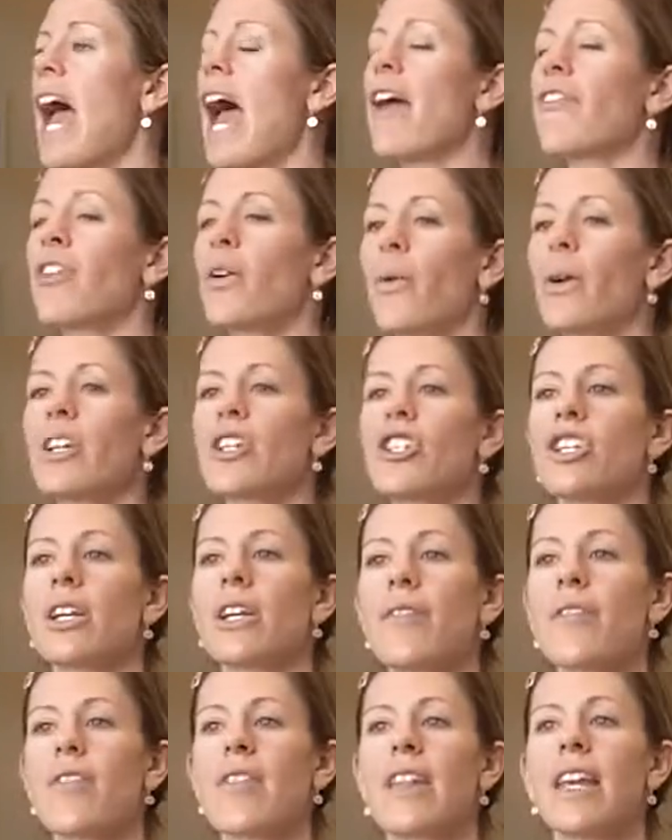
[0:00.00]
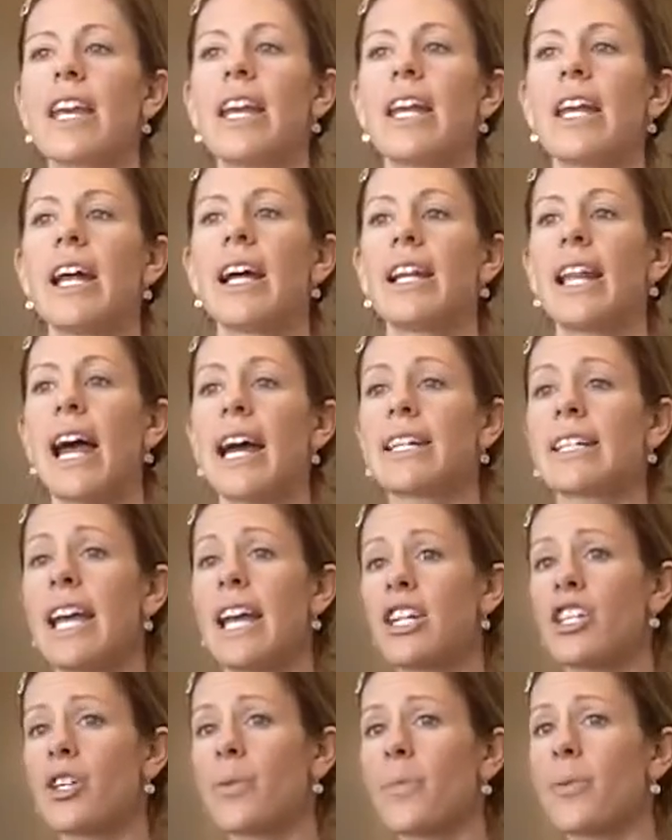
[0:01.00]
Everyone should have seen a
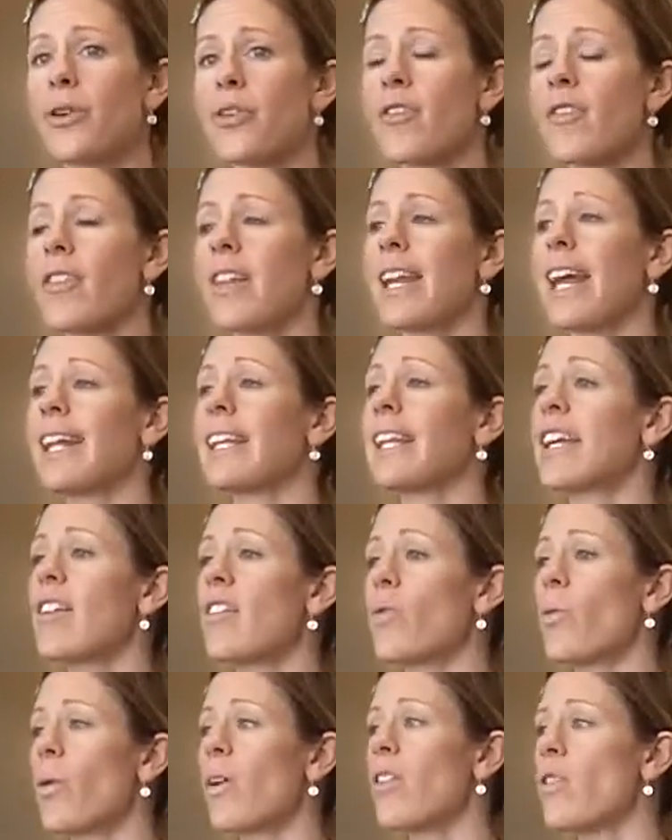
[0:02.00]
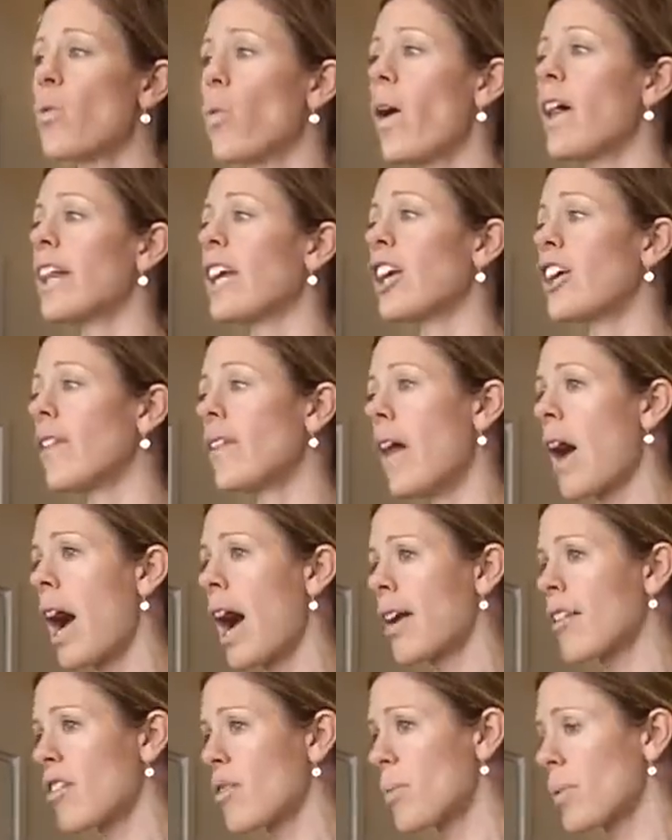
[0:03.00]
lactation person at least once while here in the
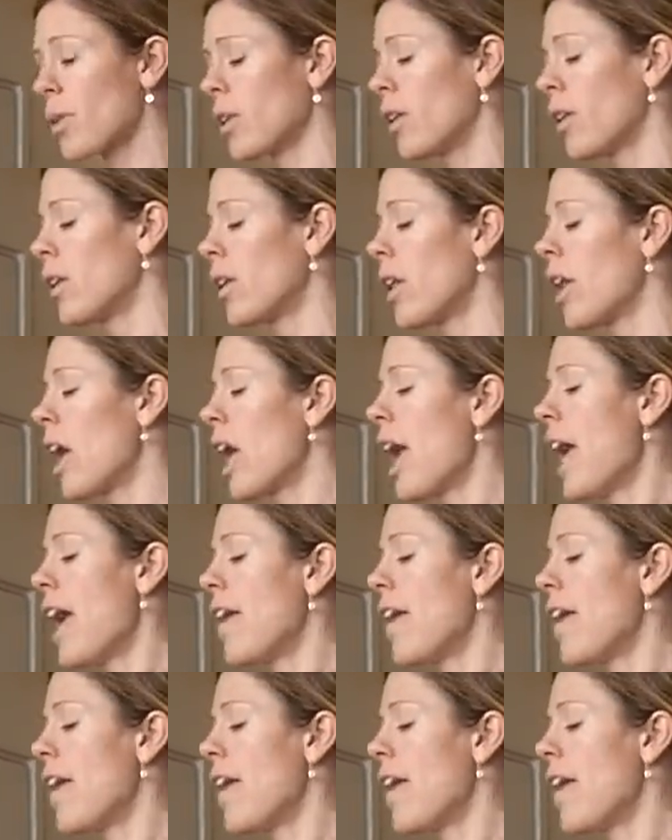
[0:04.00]
hospital.